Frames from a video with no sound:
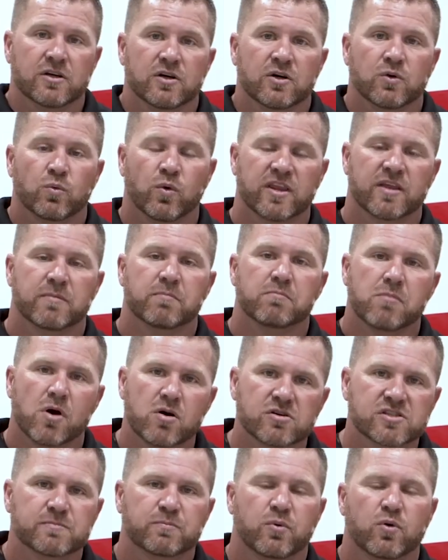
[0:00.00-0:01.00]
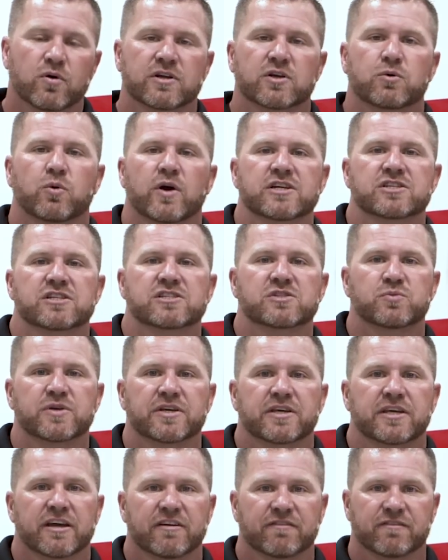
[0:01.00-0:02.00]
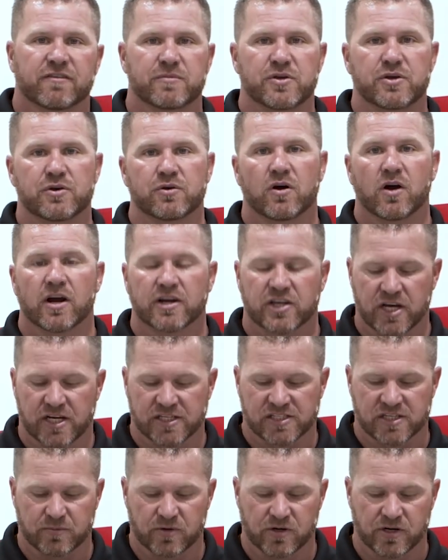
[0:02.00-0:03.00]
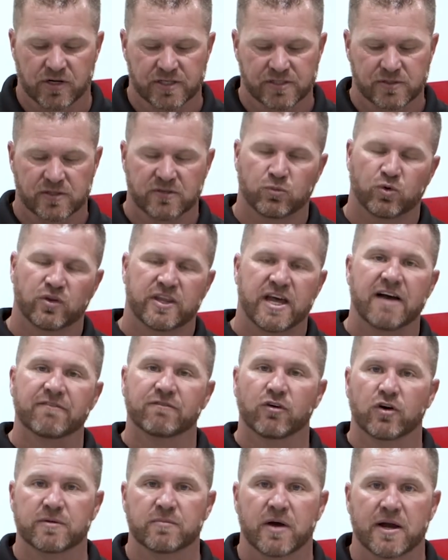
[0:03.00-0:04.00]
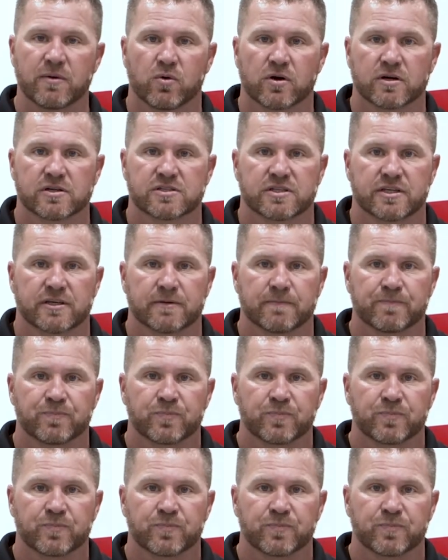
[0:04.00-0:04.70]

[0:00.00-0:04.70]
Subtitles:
One of the most important questions we get from you, our customer, is, will that void my warranty?